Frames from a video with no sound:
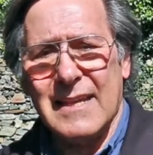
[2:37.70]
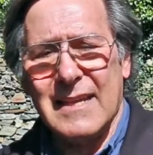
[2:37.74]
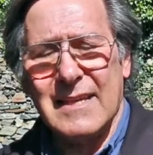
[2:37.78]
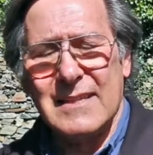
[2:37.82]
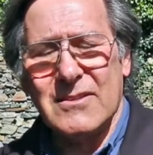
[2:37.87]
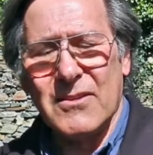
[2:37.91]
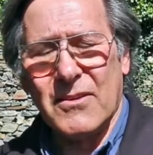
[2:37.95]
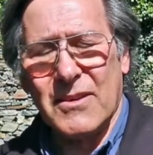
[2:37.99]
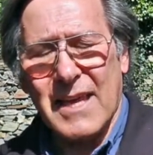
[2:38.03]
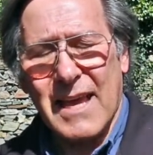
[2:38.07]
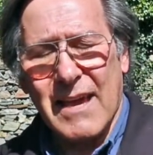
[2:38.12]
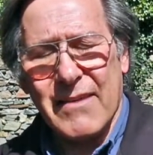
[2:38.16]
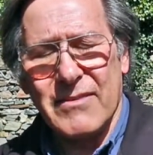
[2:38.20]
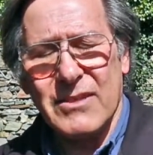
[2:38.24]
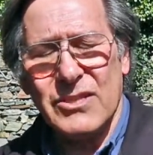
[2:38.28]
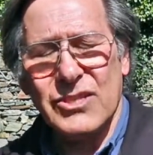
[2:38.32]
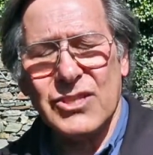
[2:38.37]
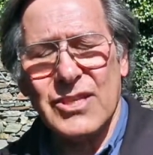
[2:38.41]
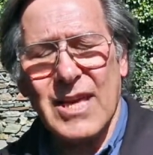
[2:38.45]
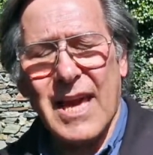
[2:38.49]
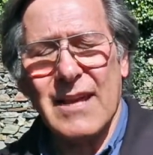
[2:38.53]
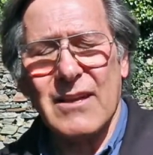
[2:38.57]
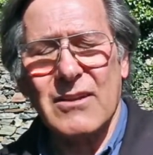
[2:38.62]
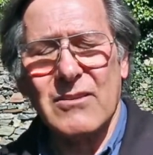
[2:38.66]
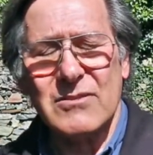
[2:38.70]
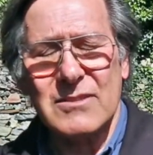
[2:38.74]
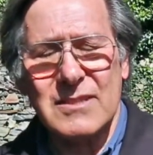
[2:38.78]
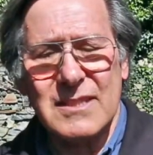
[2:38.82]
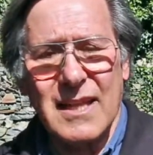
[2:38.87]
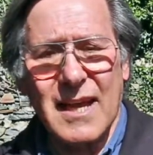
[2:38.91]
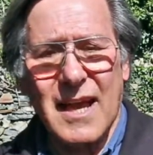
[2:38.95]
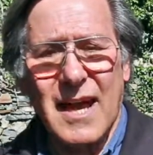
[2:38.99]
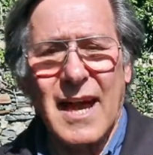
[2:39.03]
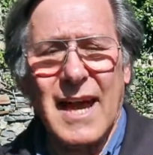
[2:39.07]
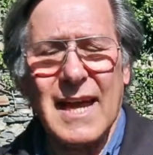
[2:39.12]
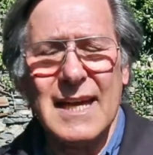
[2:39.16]
so you have the shadows
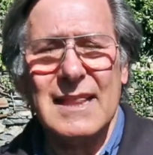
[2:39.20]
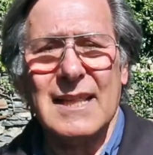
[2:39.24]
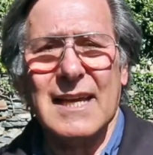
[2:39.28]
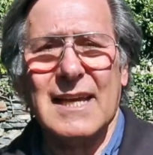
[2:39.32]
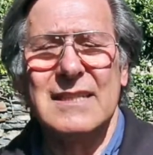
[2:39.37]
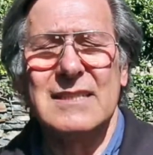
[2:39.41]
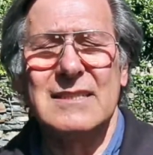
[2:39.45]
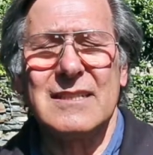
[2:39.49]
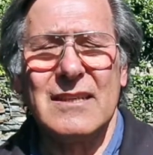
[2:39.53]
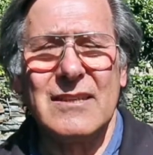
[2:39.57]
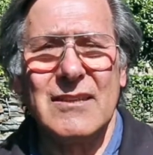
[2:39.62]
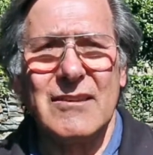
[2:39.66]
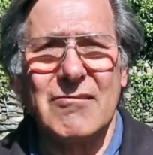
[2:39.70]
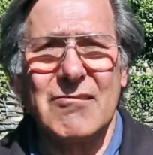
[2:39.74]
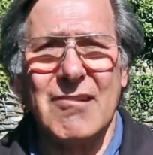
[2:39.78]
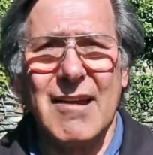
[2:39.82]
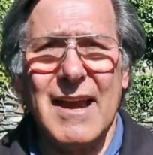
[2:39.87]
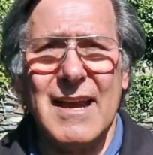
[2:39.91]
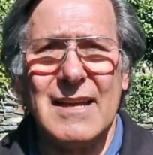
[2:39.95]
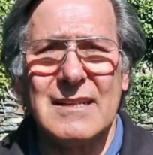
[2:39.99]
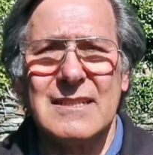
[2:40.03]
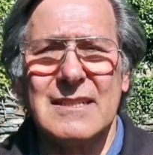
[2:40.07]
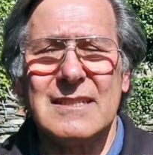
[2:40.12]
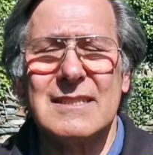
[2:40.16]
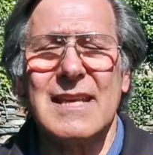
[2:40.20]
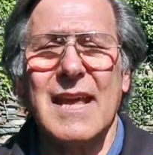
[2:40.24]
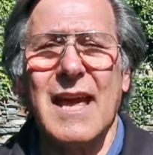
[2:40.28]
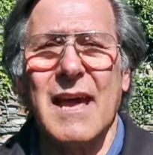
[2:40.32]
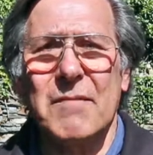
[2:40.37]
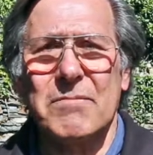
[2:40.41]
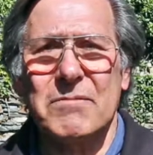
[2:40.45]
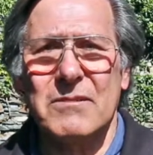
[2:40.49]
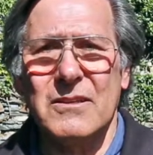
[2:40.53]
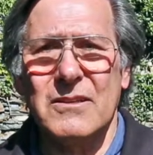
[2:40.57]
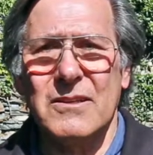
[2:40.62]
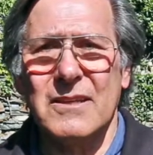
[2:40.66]
and the highlights on the grass. It's
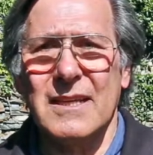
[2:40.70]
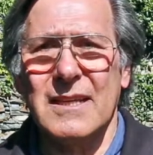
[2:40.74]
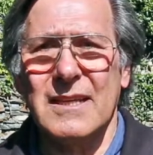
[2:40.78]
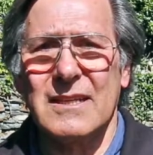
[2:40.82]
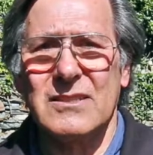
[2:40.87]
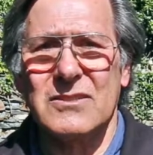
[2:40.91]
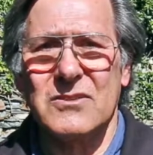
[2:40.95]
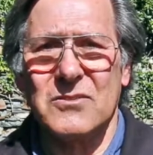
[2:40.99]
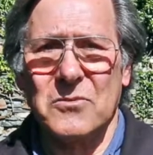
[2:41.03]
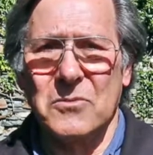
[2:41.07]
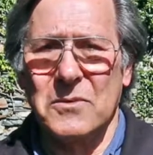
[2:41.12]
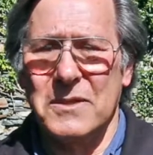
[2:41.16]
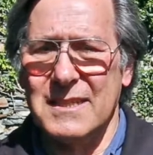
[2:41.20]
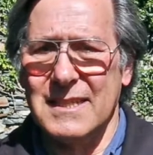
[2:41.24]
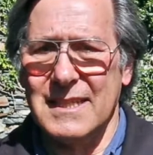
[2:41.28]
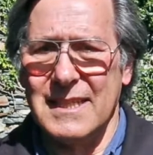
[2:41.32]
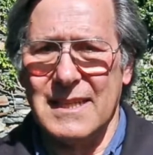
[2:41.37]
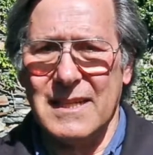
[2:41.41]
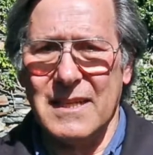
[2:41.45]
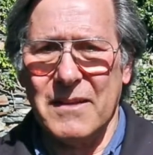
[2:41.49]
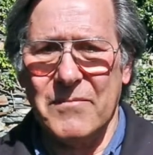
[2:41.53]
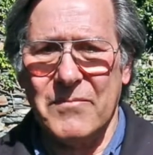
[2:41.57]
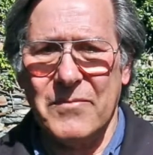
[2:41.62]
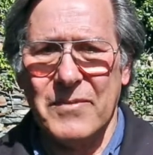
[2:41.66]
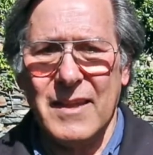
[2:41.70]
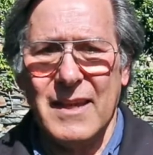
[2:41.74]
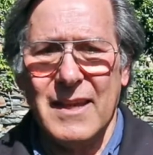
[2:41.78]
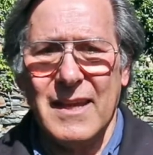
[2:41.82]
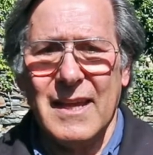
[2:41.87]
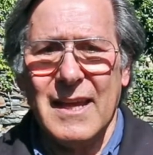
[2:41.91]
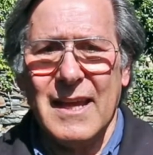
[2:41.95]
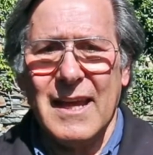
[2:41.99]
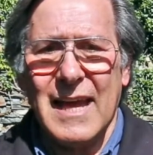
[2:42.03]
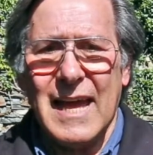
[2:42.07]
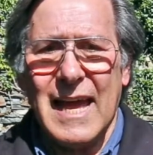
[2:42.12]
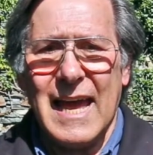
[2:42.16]
absolutely exquisite.
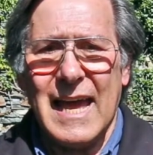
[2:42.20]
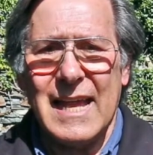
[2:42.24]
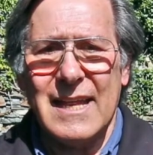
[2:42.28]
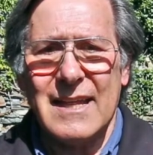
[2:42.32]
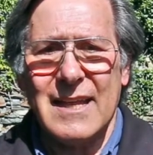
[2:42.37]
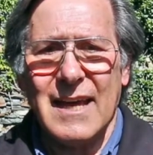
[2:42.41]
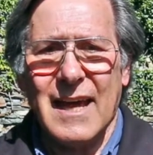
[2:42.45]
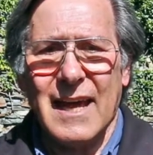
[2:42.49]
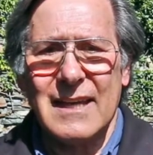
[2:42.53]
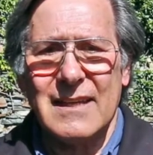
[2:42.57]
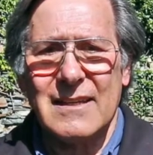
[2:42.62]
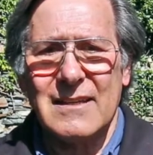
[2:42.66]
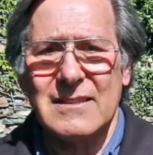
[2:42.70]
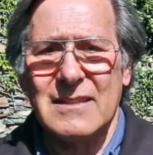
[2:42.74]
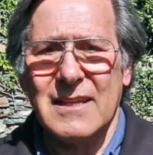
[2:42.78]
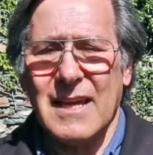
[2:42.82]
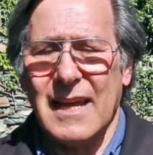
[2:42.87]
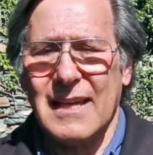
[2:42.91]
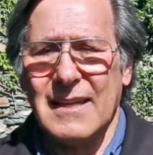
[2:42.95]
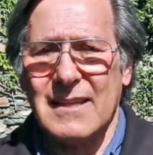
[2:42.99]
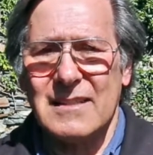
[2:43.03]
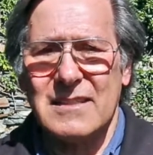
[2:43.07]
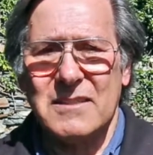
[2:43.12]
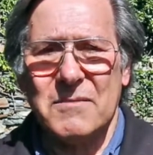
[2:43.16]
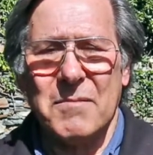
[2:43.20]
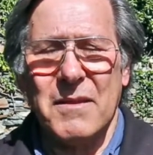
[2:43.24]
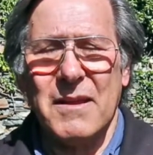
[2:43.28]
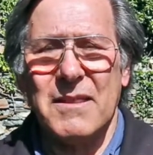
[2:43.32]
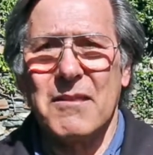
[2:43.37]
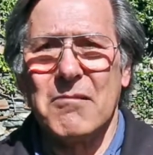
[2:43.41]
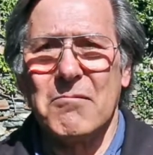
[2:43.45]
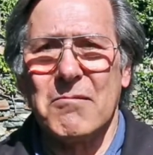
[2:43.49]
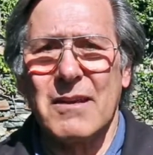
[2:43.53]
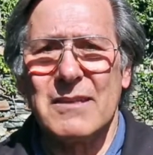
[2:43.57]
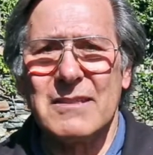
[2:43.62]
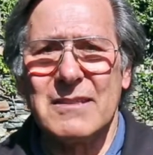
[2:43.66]
And I could
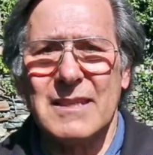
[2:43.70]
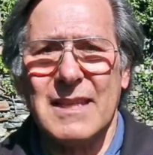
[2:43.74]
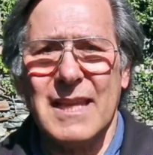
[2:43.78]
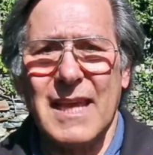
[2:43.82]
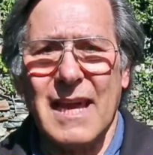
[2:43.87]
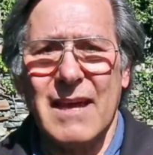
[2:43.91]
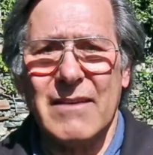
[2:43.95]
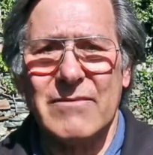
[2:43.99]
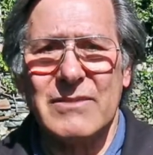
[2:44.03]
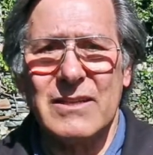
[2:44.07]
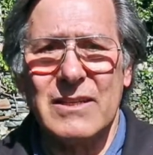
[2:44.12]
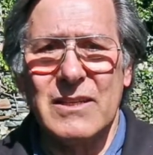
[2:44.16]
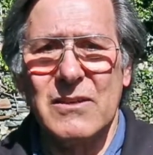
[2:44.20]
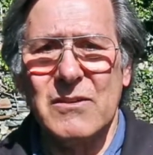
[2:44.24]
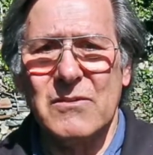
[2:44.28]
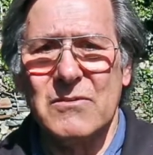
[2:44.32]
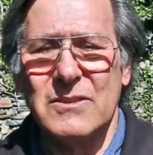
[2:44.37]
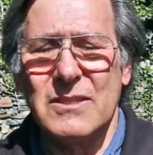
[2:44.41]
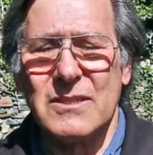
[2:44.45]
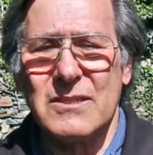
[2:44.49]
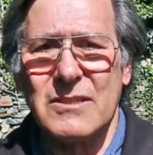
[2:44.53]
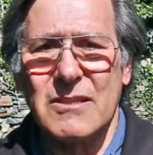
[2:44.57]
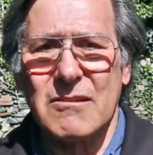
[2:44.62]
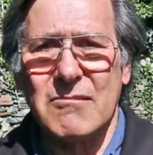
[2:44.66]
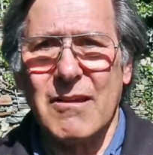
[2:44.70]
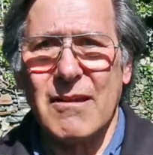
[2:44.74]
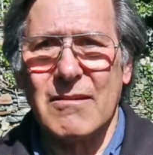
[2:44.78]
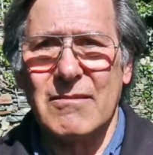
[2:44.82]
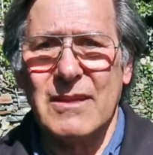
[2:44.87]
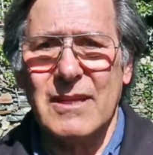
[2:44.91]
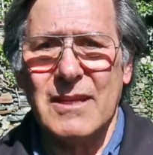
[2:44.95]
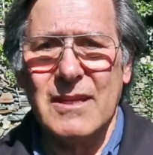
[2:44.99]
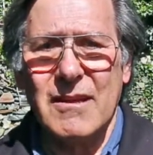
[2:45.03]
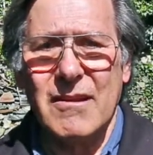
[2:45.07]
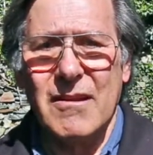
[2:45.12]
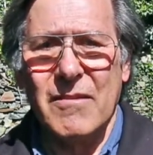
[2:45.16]
spend the rest of the afternoon just
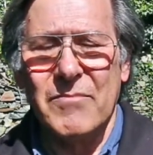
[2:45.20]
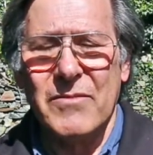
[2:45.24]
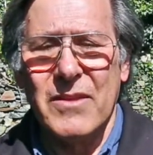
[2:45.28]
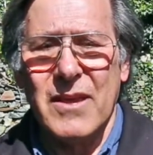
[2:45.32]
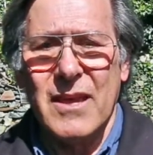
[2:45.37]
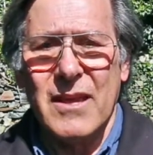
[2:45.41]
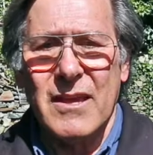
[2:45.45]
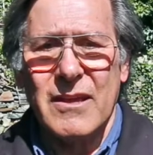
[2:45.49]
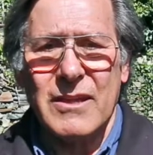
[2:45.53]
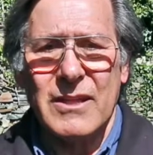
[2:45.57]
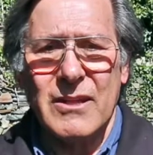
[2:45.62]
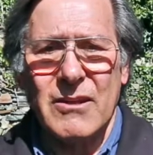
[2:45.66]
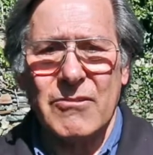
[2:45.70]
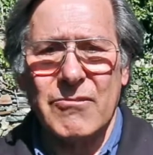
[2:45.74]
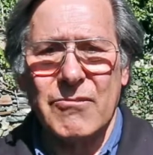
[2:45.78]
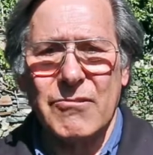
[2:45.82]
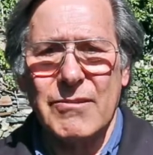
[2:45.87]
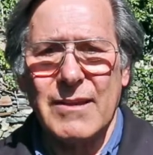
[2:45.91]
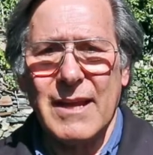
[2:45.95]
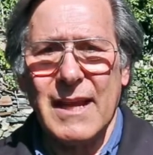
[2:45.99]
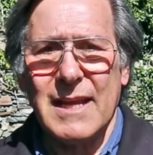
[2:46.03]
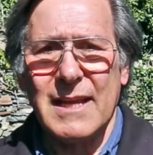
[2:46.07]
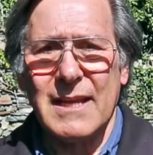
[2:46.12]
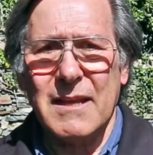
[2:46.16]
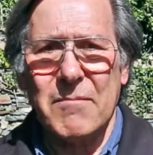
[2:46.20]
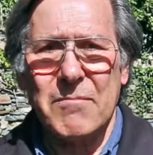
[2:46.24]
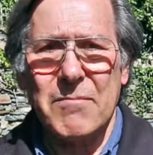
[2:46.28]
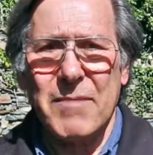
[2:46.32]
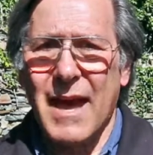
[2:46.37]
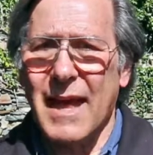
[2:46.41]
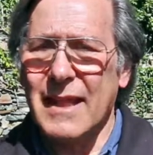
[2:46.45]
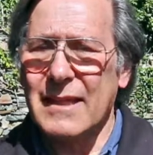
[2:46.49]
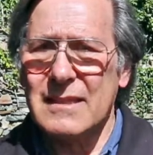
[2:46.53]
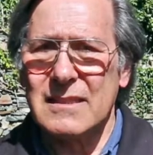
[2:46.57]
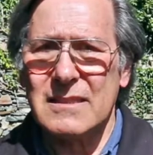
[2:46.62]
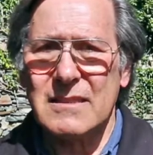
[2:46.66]
around here, creating a
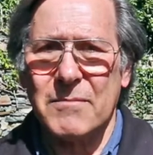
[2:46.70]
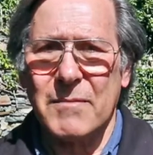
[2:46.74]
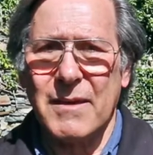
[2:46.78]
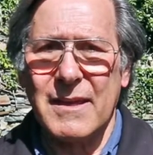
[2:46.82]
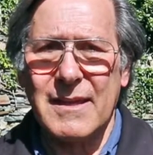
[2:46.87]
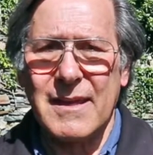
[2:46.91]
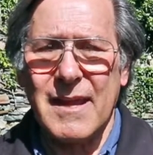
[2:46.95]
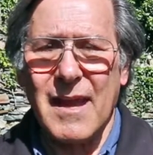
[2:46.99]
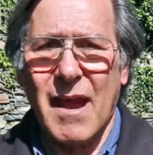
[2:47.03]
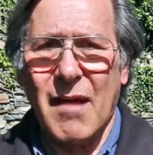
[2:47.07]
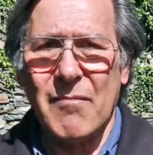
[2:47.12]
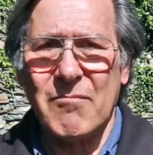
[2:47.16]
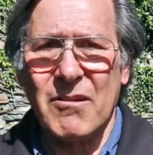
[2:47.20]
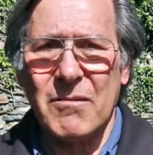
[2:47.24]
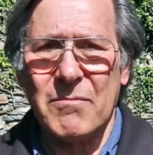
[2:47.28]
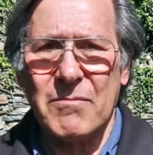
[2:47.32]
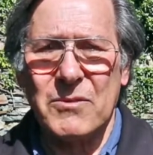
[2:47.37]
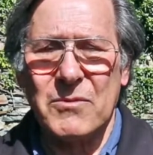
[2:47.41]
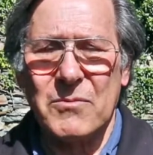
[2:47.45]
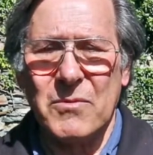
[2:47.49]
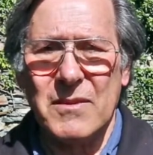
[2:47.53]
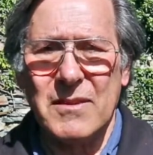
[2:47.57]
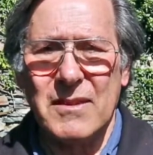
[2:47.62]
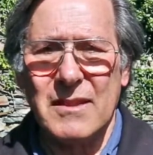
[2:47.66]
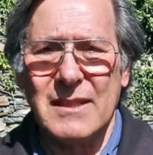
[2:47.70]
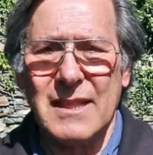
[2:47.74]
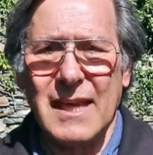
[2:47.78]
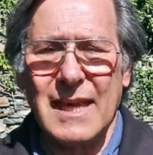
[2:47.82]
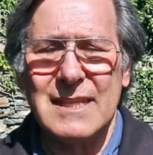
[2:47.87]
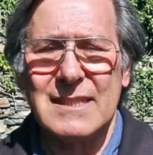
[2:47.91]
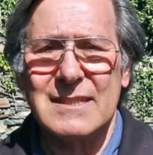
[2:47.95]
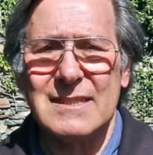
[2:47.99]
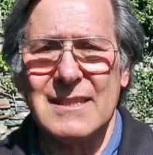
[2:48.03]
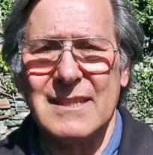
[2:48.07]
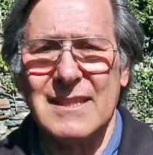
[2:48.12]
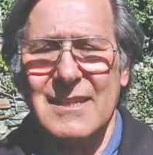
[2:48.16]
balance in my camera between the
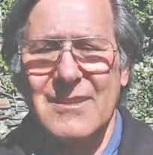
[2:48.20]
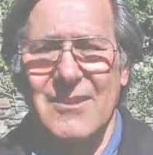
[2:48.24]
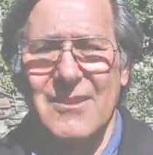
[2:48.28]
lights and the